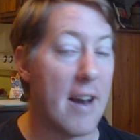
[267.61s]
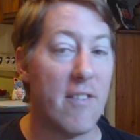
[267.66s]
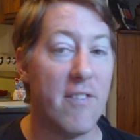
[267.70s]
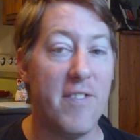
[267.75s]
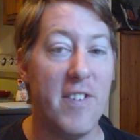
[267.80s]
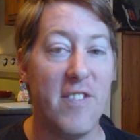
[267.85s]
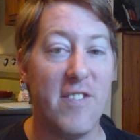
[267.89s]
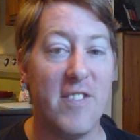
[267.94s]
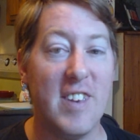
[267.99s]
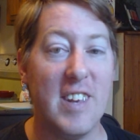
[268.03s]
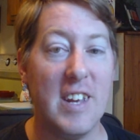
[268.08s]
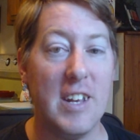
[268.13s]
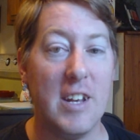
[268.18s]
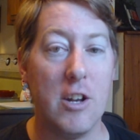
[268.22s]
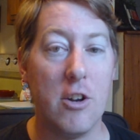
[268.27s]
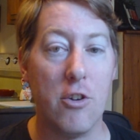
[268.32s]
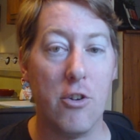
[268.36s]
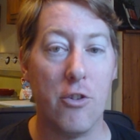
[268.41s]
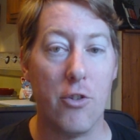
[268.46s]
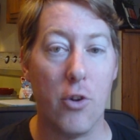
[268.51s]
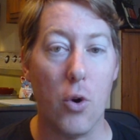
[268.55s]
15
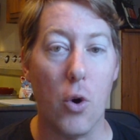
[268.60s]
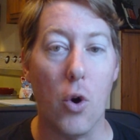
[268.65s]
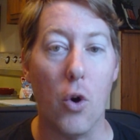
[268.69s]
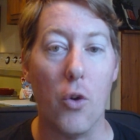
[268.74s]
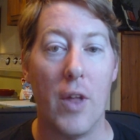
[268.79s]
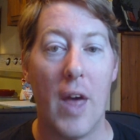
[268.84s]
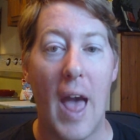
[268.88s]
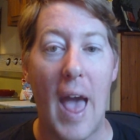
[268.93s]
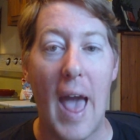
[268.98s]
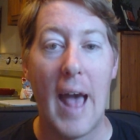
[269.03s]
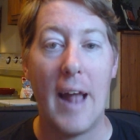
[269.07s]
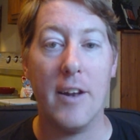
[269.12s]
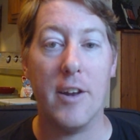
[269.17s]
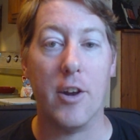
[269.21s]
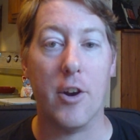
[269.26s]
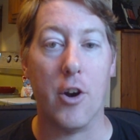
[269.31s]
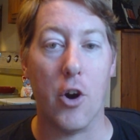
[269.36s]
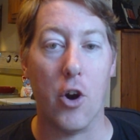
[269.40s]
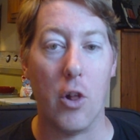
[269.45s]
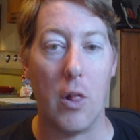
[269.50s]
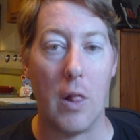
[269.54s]
years old, ended
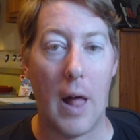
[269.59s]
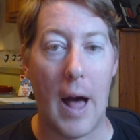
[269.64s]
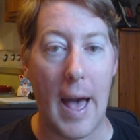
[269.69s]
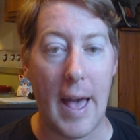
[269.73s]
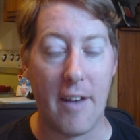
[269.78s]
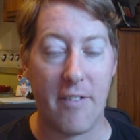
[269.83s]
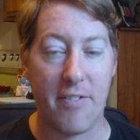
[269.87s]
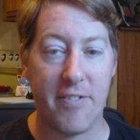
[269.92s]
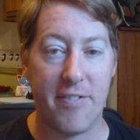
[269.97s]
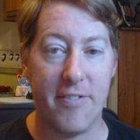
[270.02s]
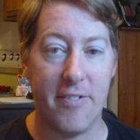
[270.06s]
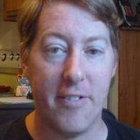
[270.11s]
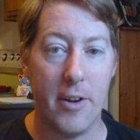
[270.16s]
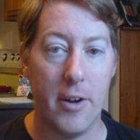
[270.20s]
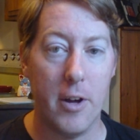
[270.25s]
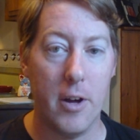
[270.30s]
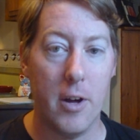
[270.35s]
her life.